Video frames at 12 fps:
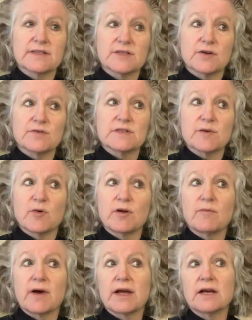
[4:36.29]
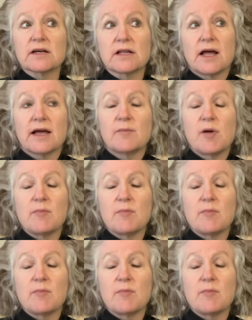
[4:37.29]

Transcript: So someone might, client in